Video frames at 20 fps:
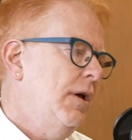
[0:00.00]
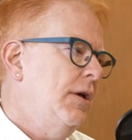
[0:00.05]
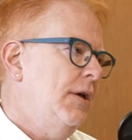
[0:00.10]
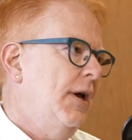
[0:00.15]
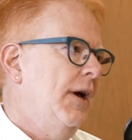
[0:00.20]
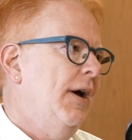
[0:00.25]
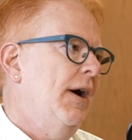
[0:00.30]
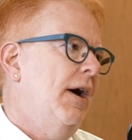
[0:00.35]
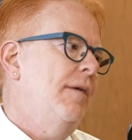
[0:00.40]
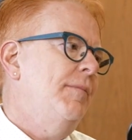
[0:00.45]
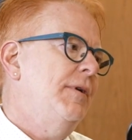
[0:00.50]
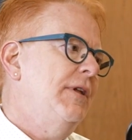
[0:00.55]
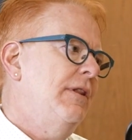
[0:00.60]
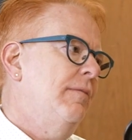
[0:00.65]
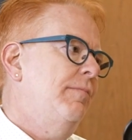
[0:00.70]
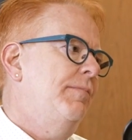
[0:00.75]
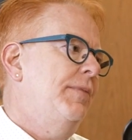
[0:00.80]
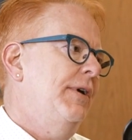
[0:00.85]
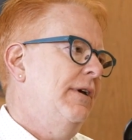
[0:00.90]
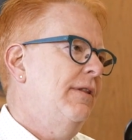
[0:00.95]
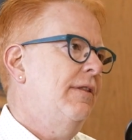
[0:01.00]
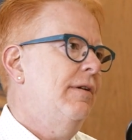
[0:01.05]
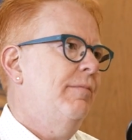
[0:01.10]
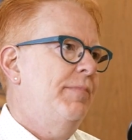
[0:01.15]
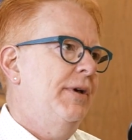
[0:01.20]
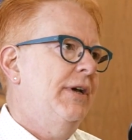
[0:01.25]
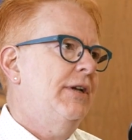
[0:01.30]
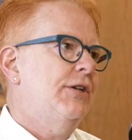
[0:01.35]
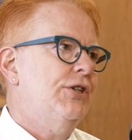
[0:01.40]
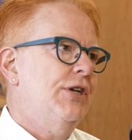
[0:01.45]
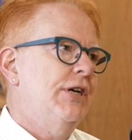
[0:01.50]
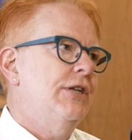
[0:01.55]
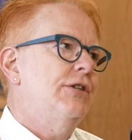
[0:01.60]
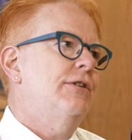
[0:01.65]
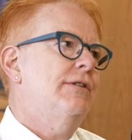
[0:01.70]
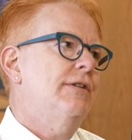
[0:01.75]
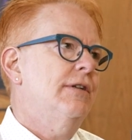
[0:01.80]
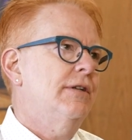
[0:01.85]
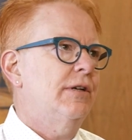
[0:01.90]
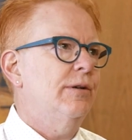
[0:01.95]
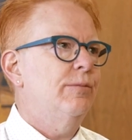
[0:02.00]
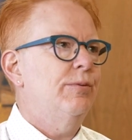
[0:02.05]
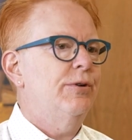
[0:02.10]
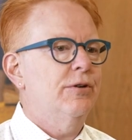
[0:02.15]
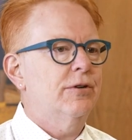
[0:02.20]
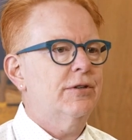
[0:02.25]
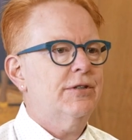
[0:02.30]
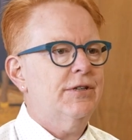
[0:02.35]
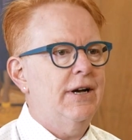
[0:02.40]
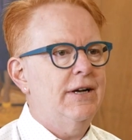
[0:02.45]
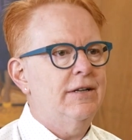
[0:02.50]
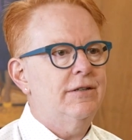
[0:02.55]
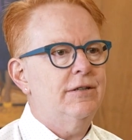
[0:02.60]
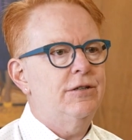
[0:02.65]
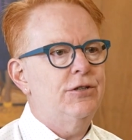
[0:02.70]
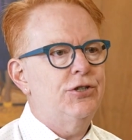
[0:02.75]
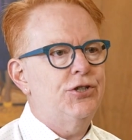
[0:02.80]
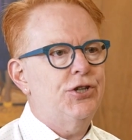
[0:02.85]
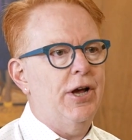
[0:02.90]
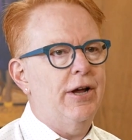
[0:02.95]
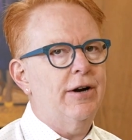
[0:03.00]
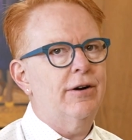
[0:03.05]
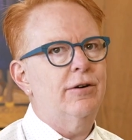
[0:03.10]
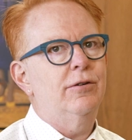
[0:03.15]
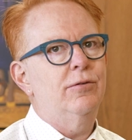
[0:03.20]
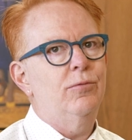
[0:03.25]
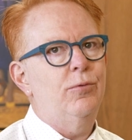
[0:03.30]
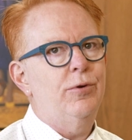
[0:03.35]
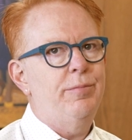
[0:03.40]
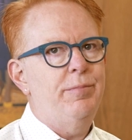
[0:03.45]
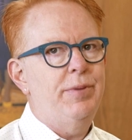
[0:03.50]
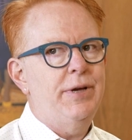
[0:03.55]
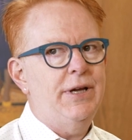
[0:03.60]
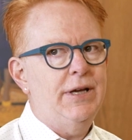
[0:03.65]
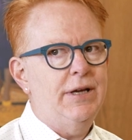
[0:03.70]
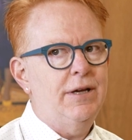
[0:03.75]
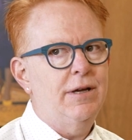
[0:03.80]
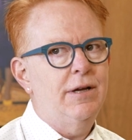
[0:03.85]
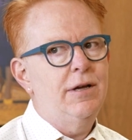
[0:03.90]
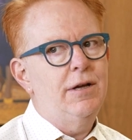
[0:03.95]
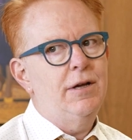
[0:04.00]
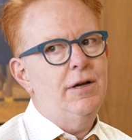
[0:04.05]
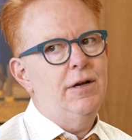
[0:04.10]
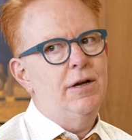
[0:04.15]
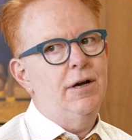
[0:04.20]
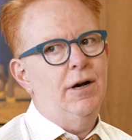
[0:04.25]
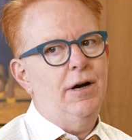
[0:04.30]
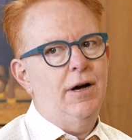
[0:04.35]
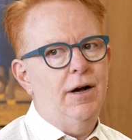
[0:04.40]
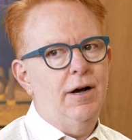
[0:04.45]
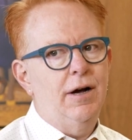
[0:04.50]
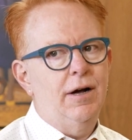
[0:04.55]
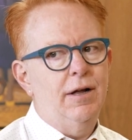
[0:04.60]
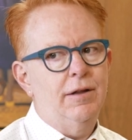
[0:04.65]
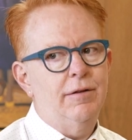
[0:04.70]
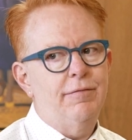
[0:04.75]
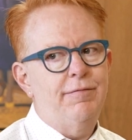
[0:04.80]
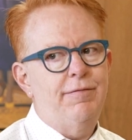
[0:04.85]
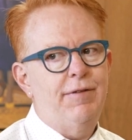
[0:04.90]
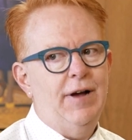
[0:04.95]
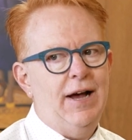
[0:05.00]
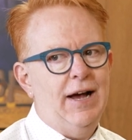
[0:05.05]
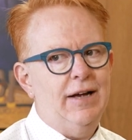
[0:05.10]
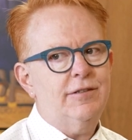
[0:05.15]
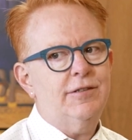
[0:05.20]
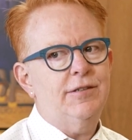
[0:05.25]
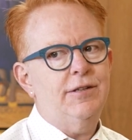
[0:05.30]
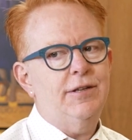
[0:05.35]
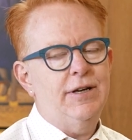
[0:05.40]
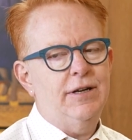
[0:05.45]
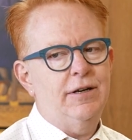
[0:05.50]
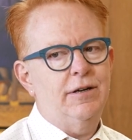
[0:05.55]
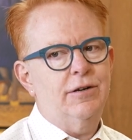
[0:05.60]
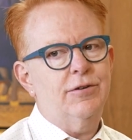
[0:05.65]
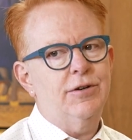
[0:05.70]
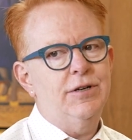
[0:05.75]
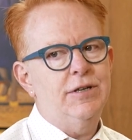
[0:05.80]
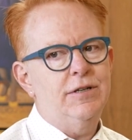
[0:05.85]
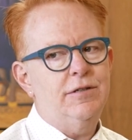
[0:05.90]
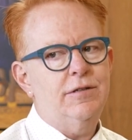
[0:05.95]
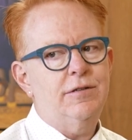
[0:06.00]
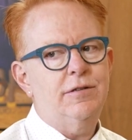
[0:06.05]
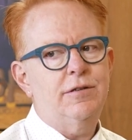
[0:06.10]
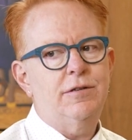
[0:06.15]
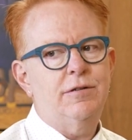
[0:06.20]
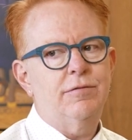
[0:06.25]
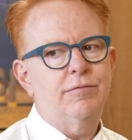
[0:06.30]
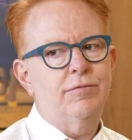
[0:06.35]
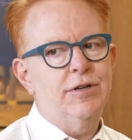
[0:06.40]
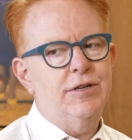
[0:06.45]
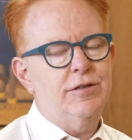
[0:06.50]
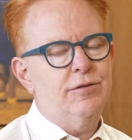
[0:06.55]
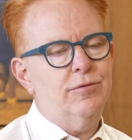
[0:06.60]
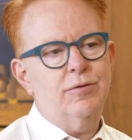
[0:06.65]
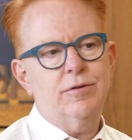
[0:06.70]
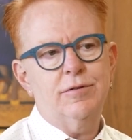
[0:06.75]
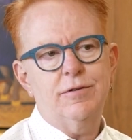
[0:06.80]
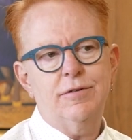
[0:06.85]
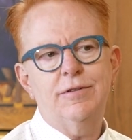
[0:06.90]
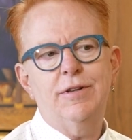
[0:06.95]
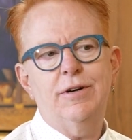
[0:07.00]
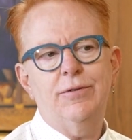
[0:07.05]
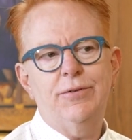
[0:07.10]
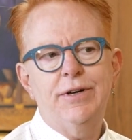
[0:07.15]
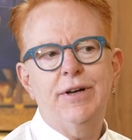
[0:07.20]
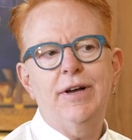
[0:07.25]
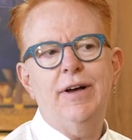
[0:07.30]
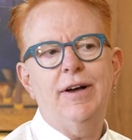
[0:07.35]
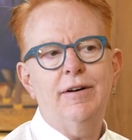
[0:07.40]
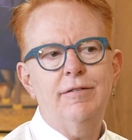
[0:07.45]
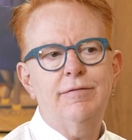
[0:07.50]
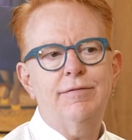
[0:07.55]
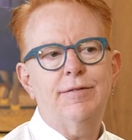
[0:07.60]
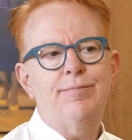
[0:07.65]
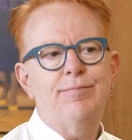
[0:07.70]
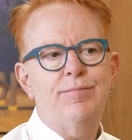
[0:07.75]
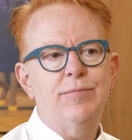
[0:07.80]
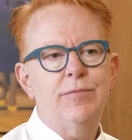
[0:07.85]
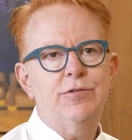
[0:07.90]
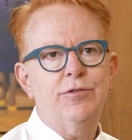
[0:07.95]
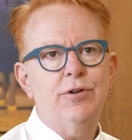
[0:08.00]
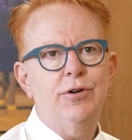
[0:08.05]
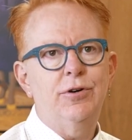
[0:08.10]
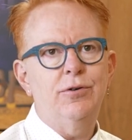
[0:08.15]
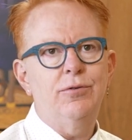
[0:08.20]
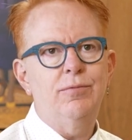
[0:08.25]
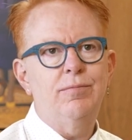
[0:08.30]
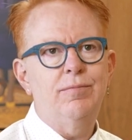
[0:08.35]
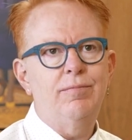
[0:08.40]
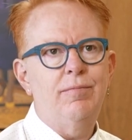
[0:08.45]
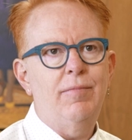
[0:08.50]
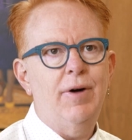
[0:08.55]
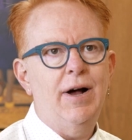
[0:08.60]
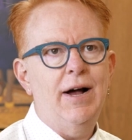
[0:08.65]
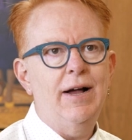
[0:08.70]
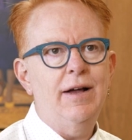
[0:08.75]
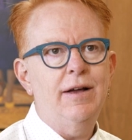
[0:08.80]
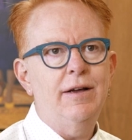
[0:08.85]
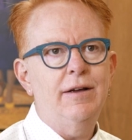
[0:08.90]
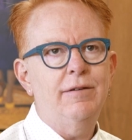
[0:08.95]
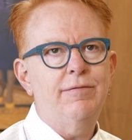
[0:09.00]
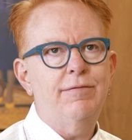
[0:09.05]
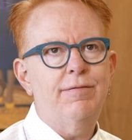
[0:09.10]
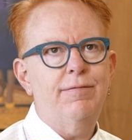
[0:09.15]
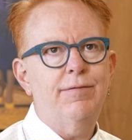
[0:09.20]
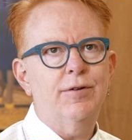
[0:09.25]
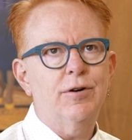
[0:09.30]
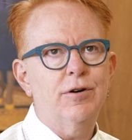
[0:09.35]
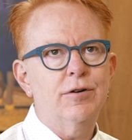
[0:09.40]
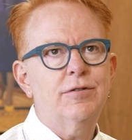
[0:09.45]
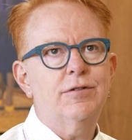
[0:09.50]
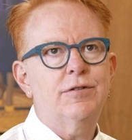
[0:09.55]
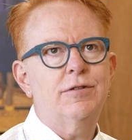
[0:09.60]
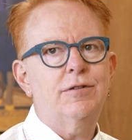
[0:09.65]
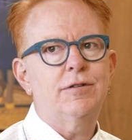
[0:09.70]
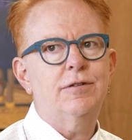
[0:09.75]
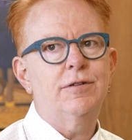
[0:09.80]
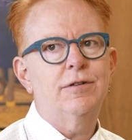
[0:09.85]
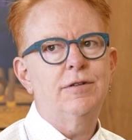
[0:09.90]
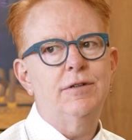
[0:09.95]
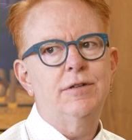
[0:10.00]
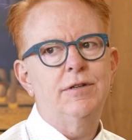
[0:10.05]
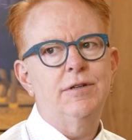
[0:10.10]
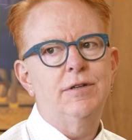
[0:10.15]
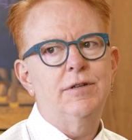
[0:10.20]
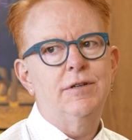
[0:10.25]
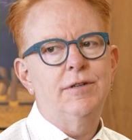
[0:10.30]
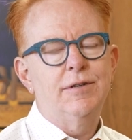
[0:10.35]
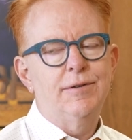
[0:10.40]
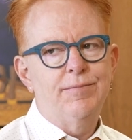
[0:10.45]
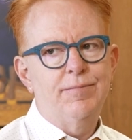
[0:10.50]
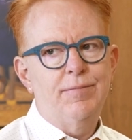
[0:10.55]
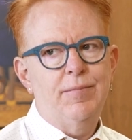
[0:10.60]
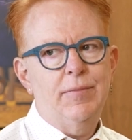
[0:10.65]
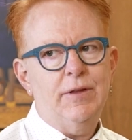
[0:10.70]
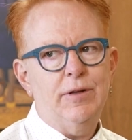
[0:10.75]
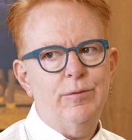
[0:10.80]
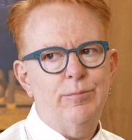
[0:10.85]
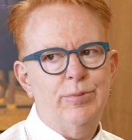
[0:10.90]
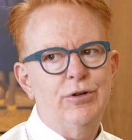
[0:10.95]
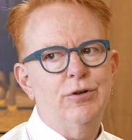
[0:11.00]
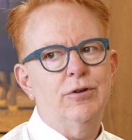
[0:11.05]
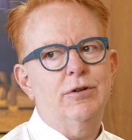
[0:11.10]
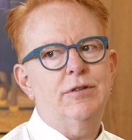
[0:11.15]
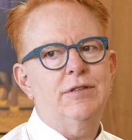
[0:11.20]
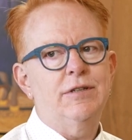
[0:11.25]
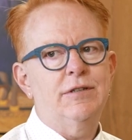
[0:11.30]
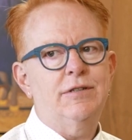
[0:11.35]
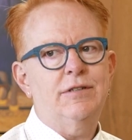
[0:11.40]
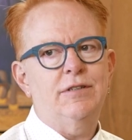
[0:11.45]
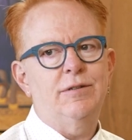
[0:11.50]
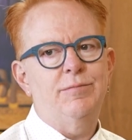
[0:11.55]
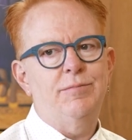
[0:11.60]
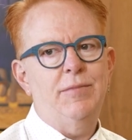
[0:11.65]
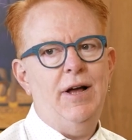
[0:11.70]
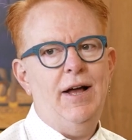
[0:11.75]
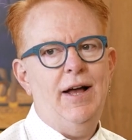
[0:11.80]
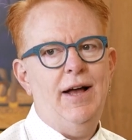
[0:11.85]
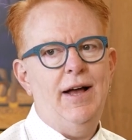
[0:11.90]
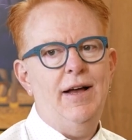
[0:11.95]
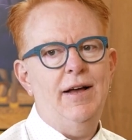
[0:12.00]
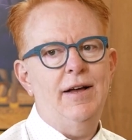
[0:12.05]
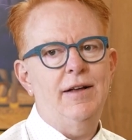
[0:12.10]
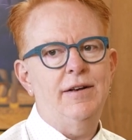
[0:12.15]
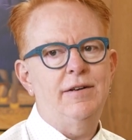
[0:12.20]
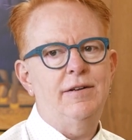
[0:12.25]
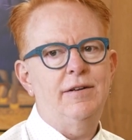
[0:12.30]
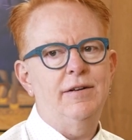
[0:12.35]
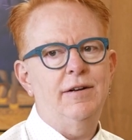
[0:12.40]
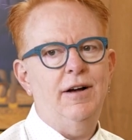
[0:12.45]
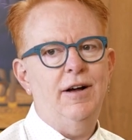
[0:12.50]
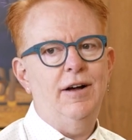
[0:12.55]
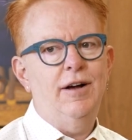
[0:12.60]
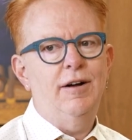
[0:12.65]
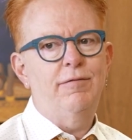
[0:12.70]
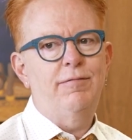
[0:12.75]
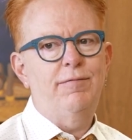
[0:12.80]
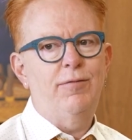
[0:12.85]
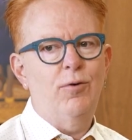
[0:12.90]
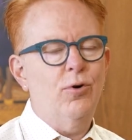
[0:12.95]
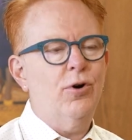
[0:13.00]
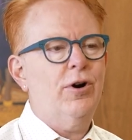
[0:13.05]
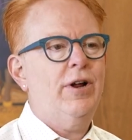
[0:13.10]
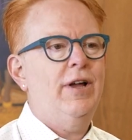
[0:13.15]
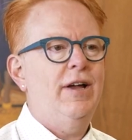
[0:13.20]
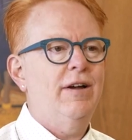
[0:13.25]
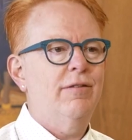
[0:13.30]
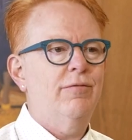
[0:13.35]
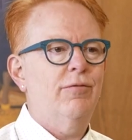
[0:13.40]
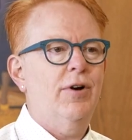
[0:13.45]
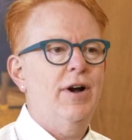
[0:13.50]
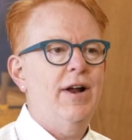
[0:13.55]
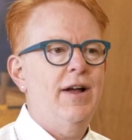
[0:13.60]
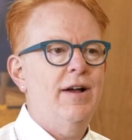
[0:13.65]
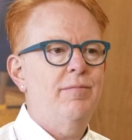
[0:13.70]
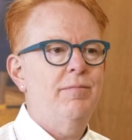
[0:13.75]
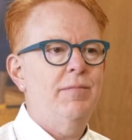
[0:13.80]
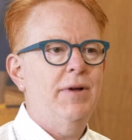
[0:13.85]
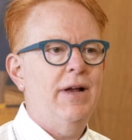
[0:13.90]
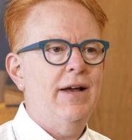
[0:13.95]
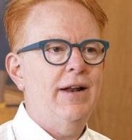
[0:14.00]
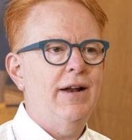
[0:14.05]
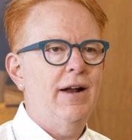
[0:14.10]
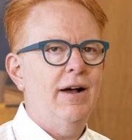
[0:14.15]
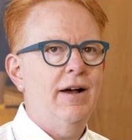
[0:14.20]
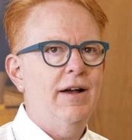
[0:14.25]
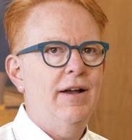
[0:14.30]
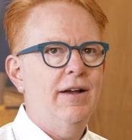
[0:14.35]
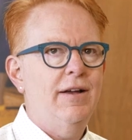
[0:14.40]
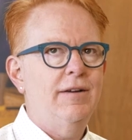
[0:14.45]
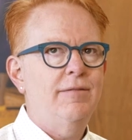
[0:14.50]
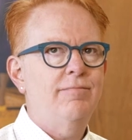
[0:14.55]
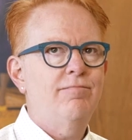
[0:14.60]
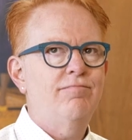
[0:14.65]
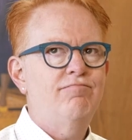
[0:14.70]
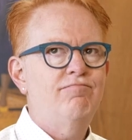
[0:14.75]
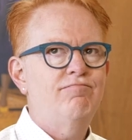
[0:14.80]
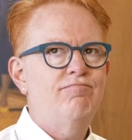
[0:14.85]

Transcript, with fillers: Yeah, I mean, the big changes in computer science in general would be vastly increased resources that we have. So my first computer system had 4K of RAM, and I